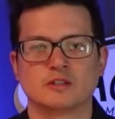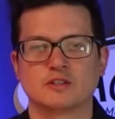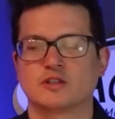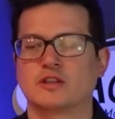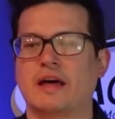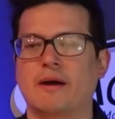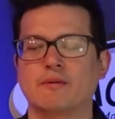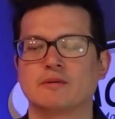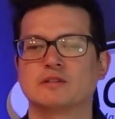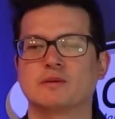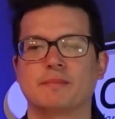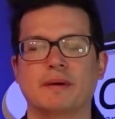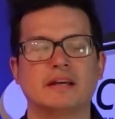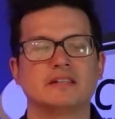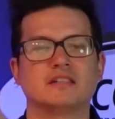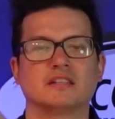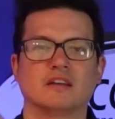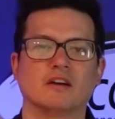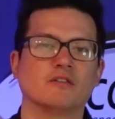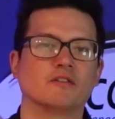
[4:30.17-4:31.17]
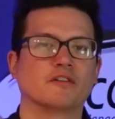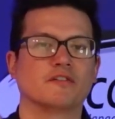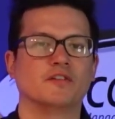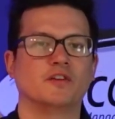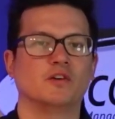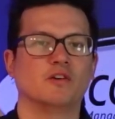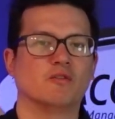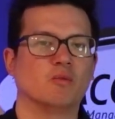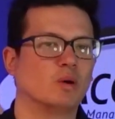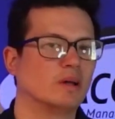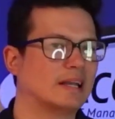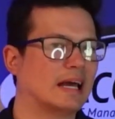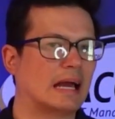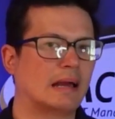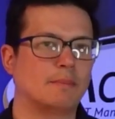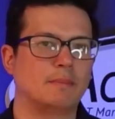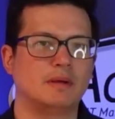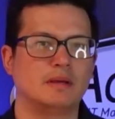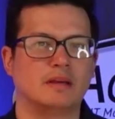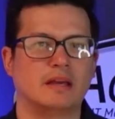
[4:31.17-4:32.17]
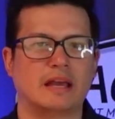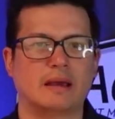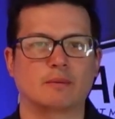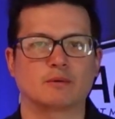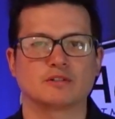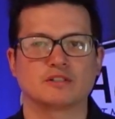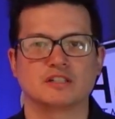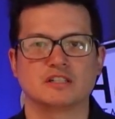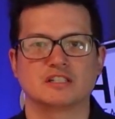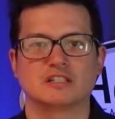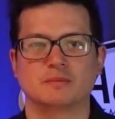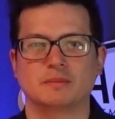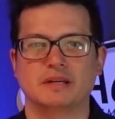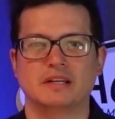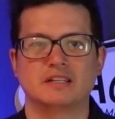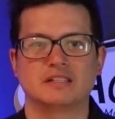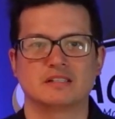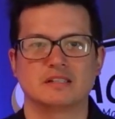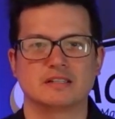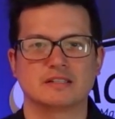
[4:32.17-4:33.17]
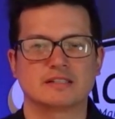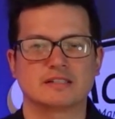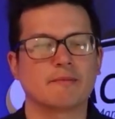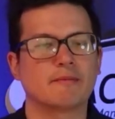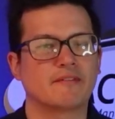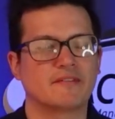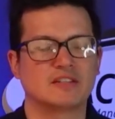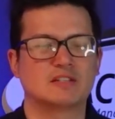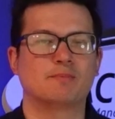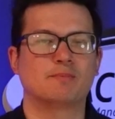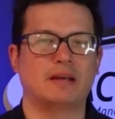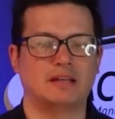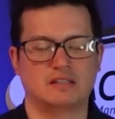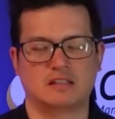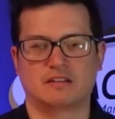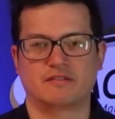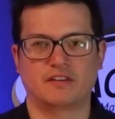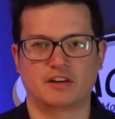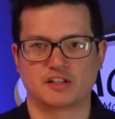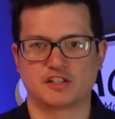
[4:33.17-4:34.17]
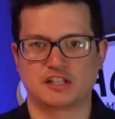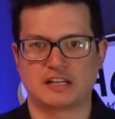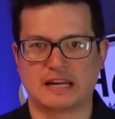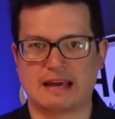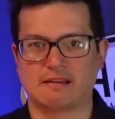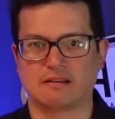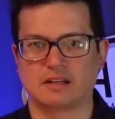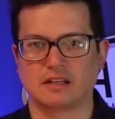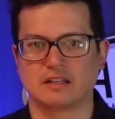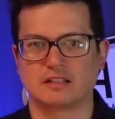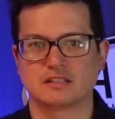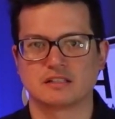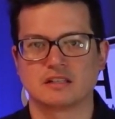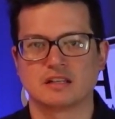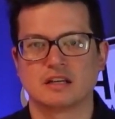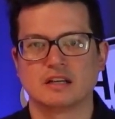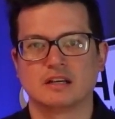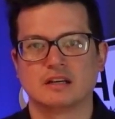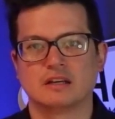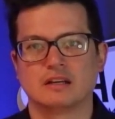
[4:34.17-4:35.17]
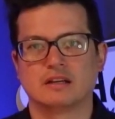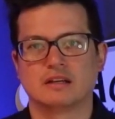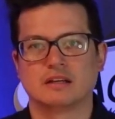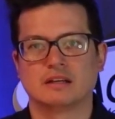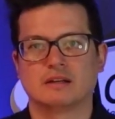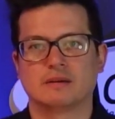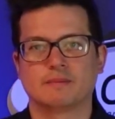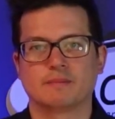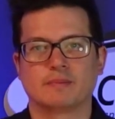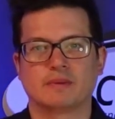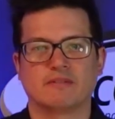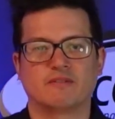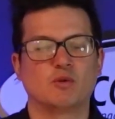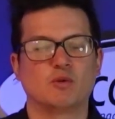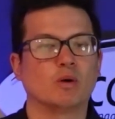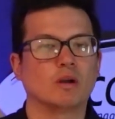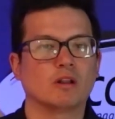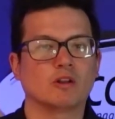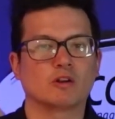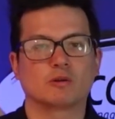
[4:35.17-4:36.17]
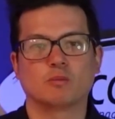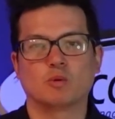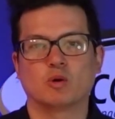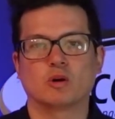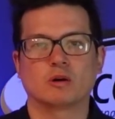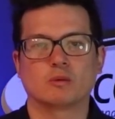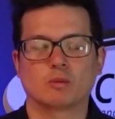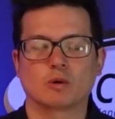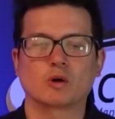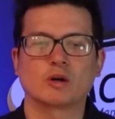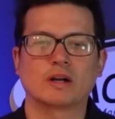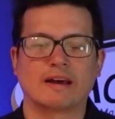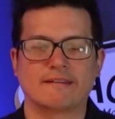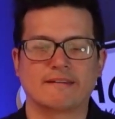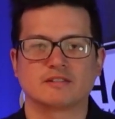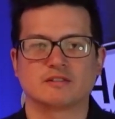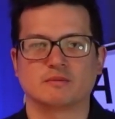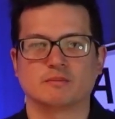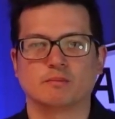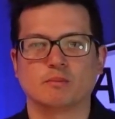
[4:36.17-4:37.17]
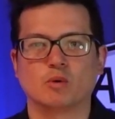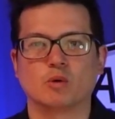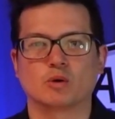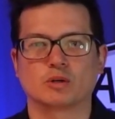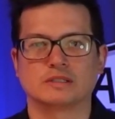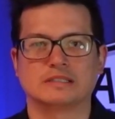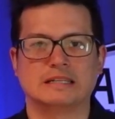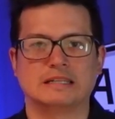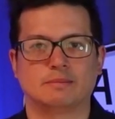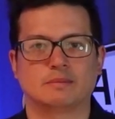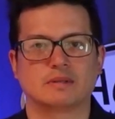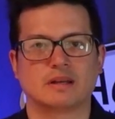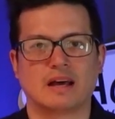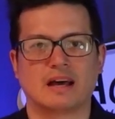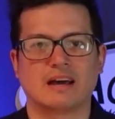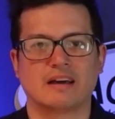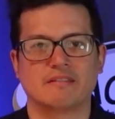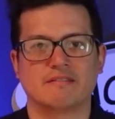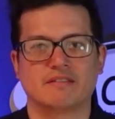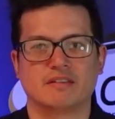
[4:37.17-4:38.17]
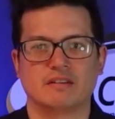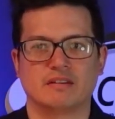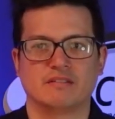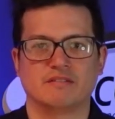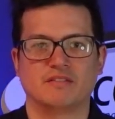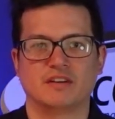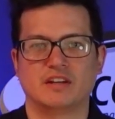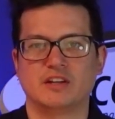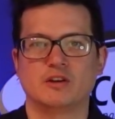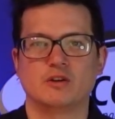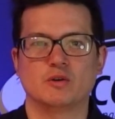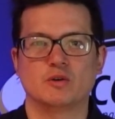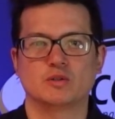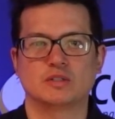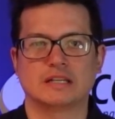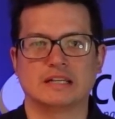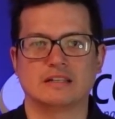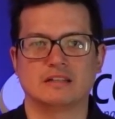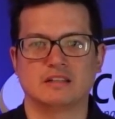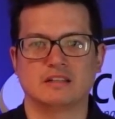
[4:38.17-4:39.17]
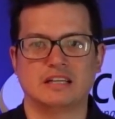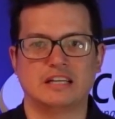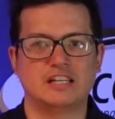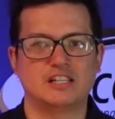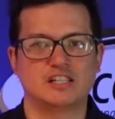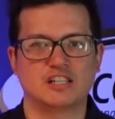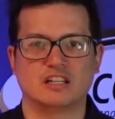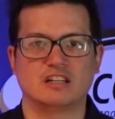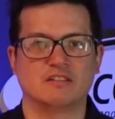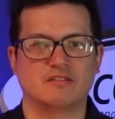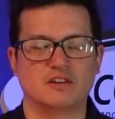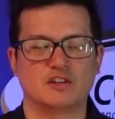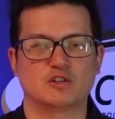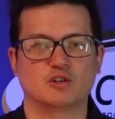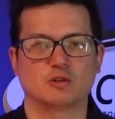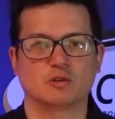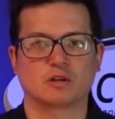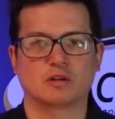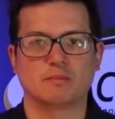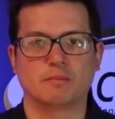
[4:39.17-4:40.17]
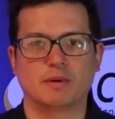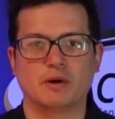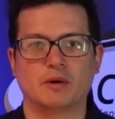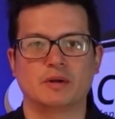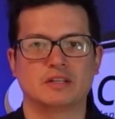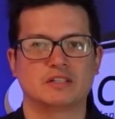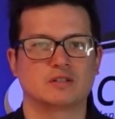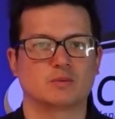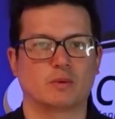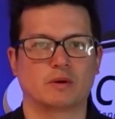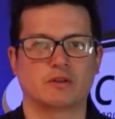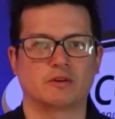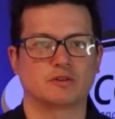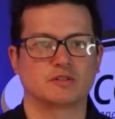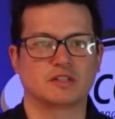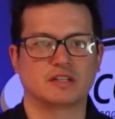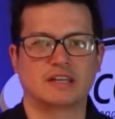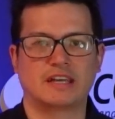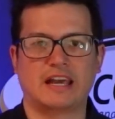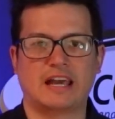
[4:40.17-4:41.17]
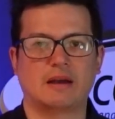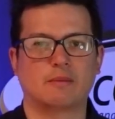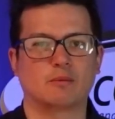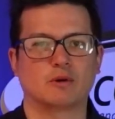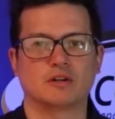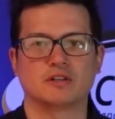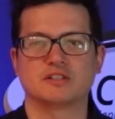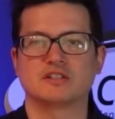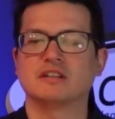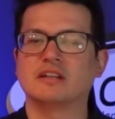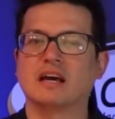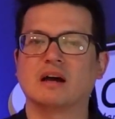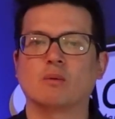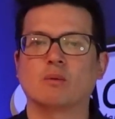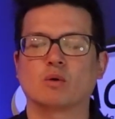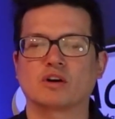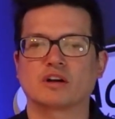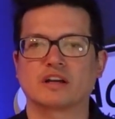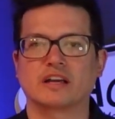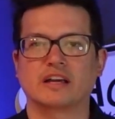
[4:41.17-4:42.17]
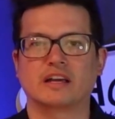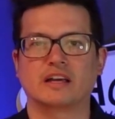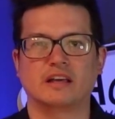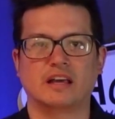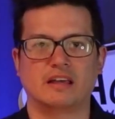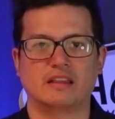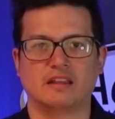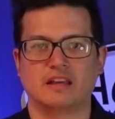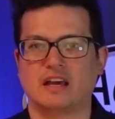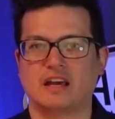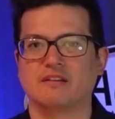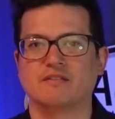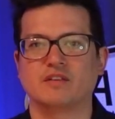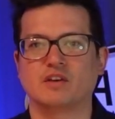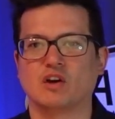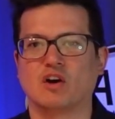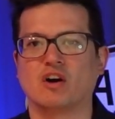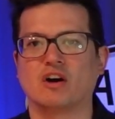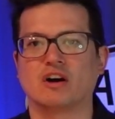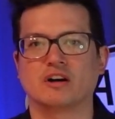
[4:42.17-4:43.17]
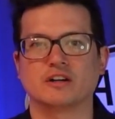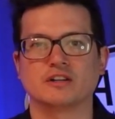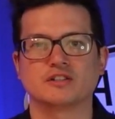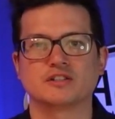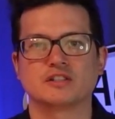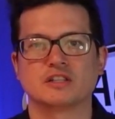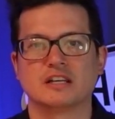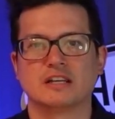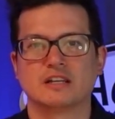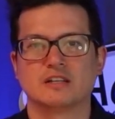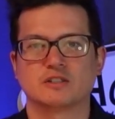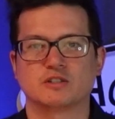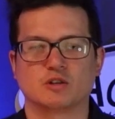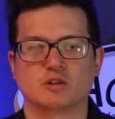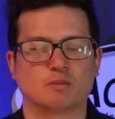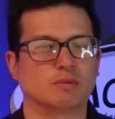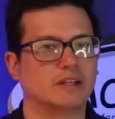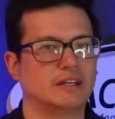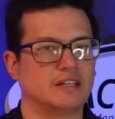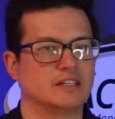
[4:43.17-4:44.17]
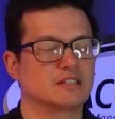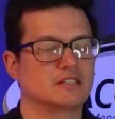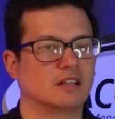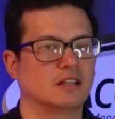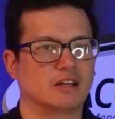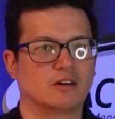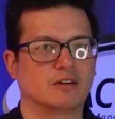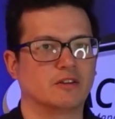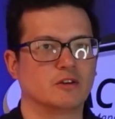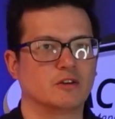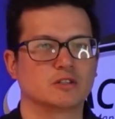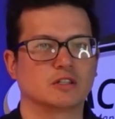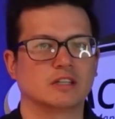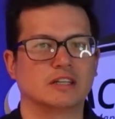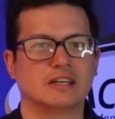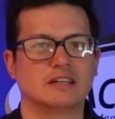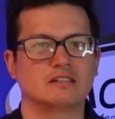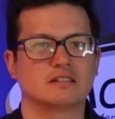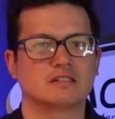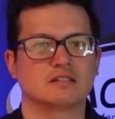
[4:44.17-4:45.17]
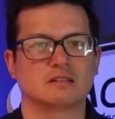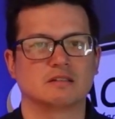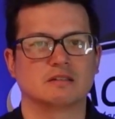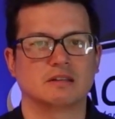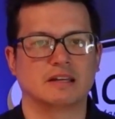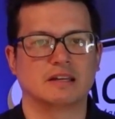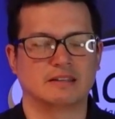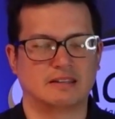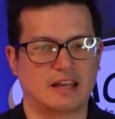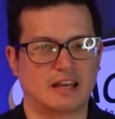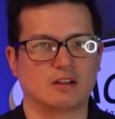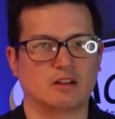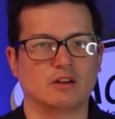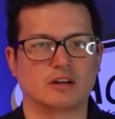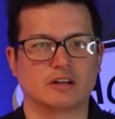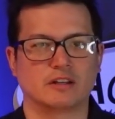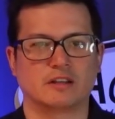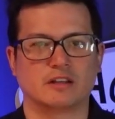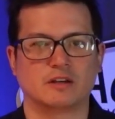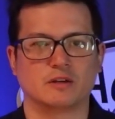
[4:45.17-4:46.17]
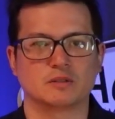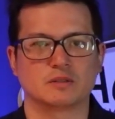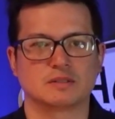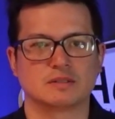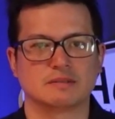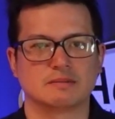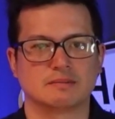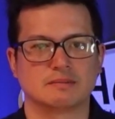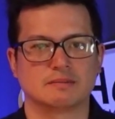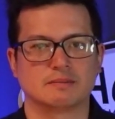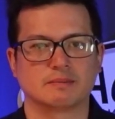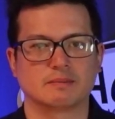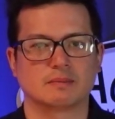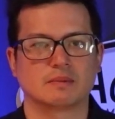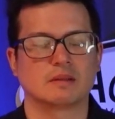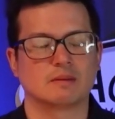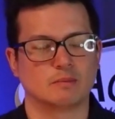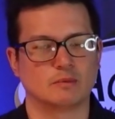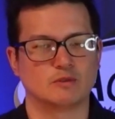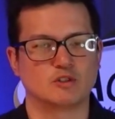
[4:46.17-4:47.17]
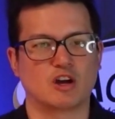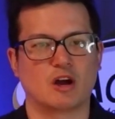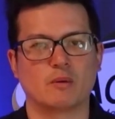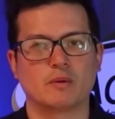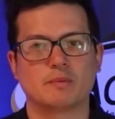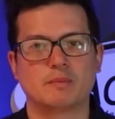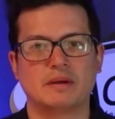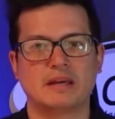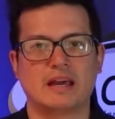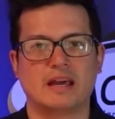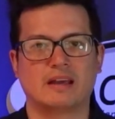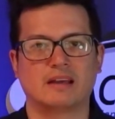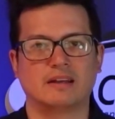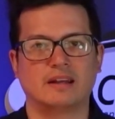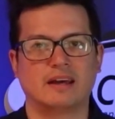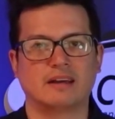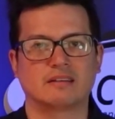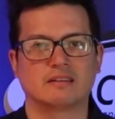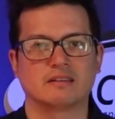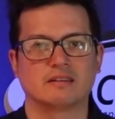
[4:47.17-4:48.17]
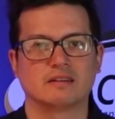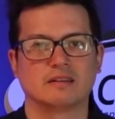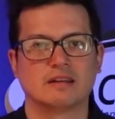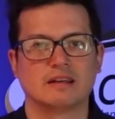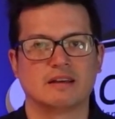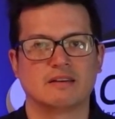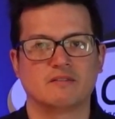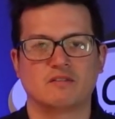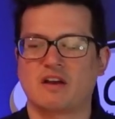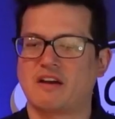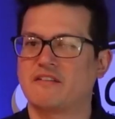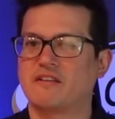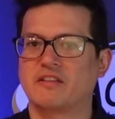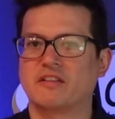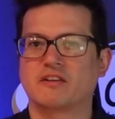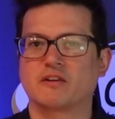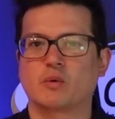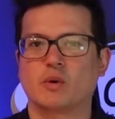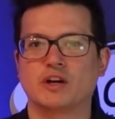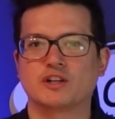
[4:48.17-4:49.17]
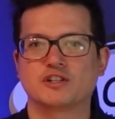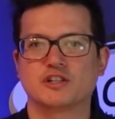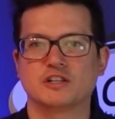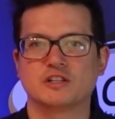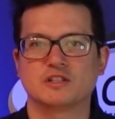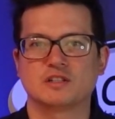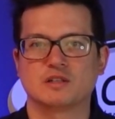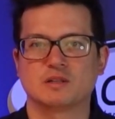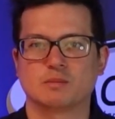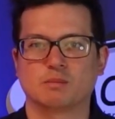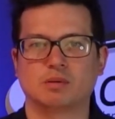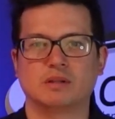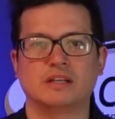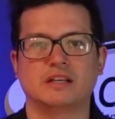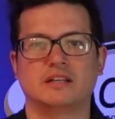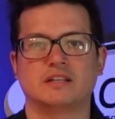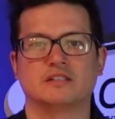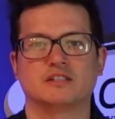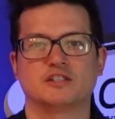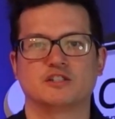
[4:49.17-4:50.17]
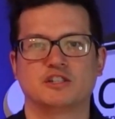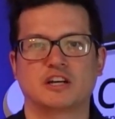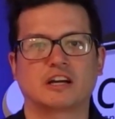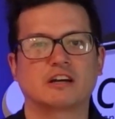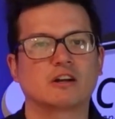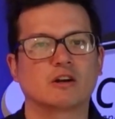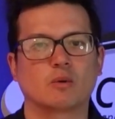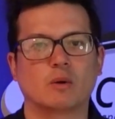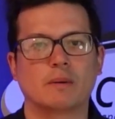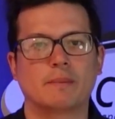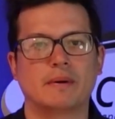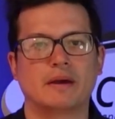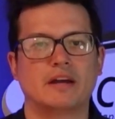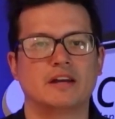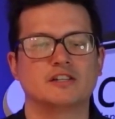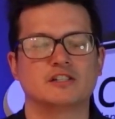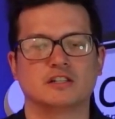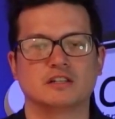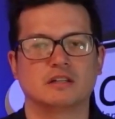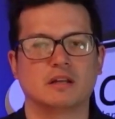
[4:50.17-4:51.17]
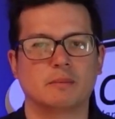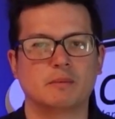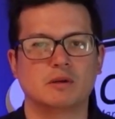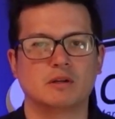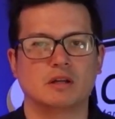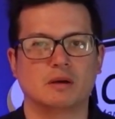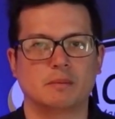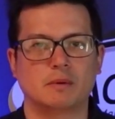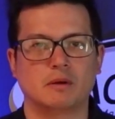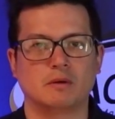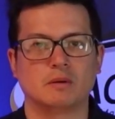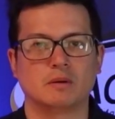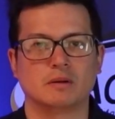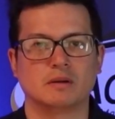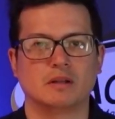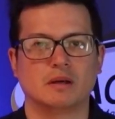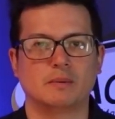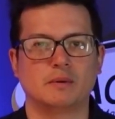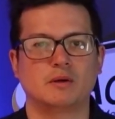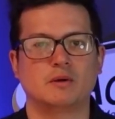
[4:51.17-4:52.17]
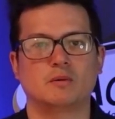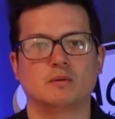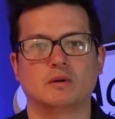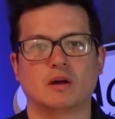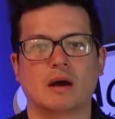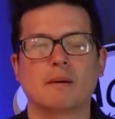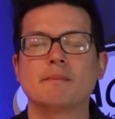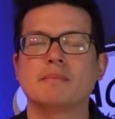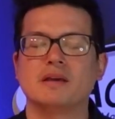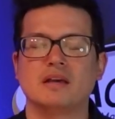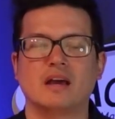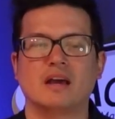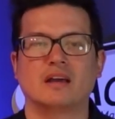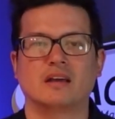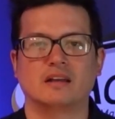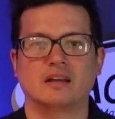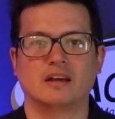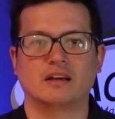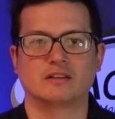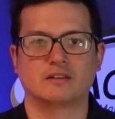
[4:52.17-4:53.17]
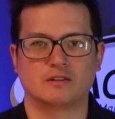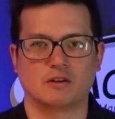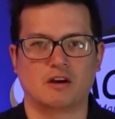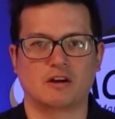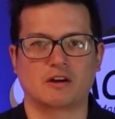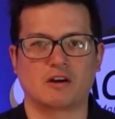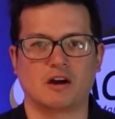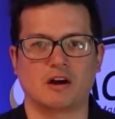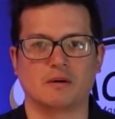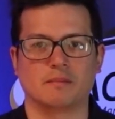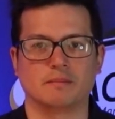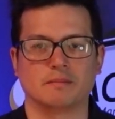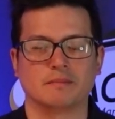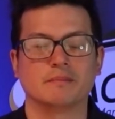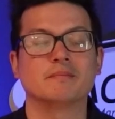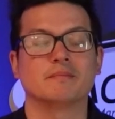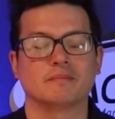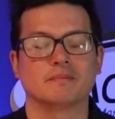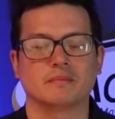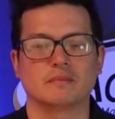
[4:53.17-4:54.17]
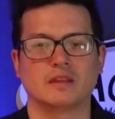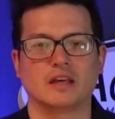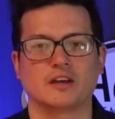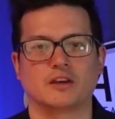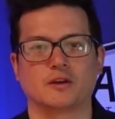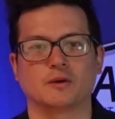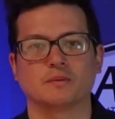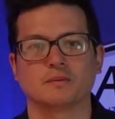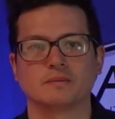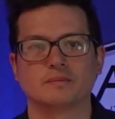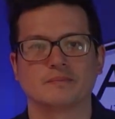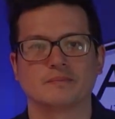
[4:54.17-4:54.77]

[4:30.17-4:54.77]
So that was a basic overview of what an IP camera system is and some of its basic functionalities. If you want to learn more, we're going to have some more deep dive videos into each individual components, whether it's the cameras, the networking, and the NVRs. So please click on those links and take a look at those. John with PA Connect. If you have any other questions, please check out our webpage at www.paconnect.com. Thank you.